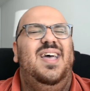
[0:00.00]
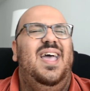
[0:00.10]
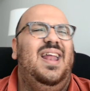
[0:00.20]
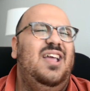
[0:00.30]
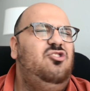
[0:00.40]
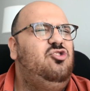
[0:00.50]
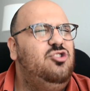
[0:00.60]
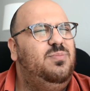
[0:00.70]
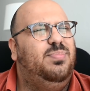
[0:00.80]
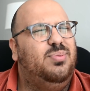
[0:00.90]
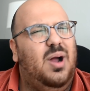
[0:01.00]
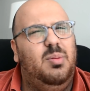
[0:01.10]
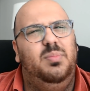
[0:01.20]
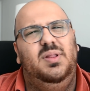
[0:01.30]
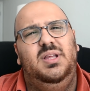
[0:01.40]
and I should
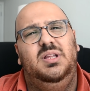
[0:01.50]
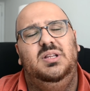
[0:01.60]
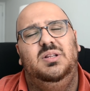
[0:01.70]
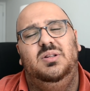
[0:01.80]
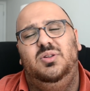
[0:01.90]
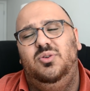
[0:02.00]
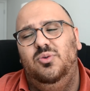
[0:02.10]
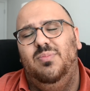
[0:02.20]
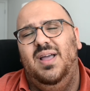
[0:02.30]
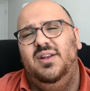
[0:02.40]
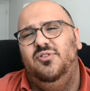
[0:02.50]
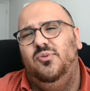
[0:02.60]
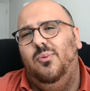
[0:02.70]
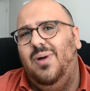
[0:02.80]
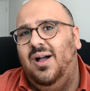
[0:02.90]
probably do mine as
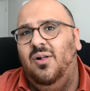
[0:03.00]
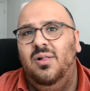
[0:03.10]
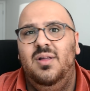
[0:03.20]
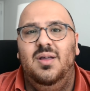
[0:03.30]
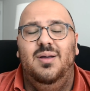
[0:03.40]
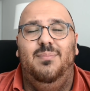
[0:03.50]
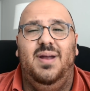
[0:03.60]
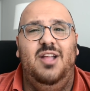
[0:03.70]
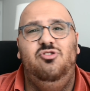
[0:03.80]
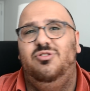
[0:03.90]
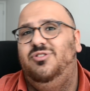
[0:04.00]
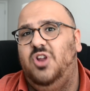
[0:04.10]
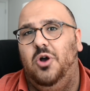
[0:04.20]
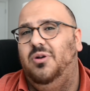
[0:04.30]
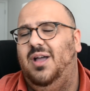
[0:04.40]
well, but I just
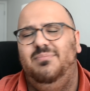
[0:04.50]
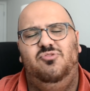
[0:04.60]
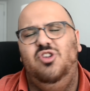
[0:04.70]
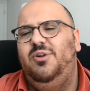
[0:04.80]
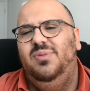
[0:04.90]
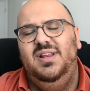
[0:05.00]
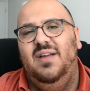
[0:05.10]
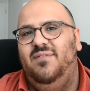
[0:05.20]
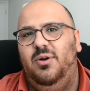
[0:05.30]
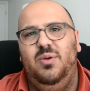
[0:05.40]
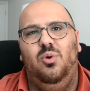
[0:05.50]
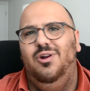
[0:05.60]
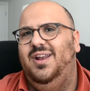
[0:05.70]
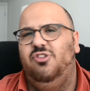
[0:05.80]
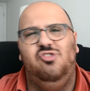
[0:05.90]
don't. I'm generally not very
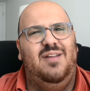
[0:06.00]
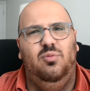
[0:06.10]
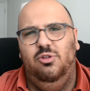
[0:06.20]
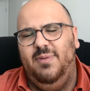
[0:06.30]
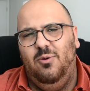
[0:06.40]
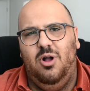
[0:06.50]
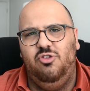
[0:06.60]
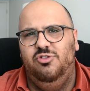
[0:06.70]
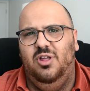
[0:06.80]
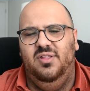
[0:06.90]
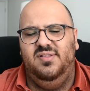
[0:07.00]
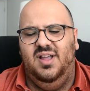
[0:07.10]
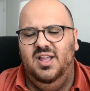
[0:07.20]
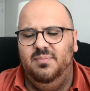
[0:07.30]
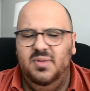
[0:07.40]
worried. I travel with my watches all the
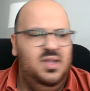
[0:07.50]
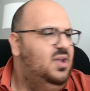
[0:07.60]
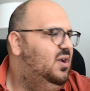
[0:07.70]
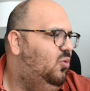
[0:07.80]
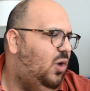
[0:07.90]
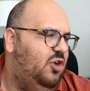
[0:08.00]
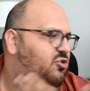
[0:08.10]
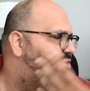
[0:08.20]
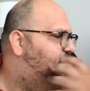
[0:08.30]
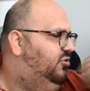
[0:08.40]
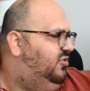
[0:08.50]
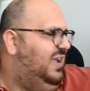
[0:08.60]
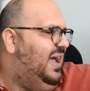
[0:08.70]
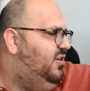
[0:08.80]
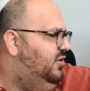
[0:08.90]
time. Watches are
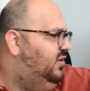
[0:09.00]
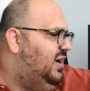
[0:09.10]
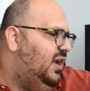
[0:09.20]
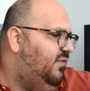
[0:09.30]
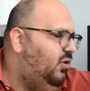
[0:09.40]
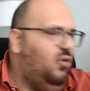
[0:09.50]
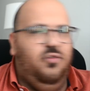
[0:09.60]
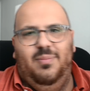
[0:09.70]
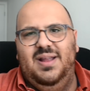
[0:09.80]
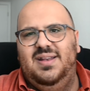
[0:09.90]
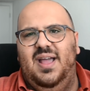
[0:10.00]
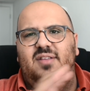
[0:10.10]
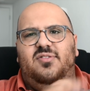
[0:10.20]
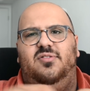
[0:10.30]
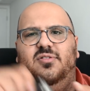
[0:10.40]
scattered kind of all over my
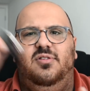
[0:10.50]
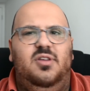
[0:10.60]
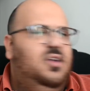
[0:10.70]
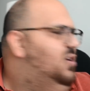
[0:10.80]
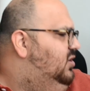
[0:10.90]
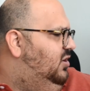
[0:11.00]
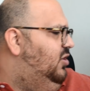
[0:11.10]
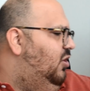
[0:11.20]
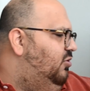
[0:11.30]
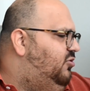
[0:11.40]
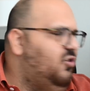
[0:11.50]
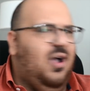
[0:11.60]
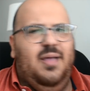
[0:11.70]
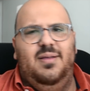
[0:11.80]
desk, so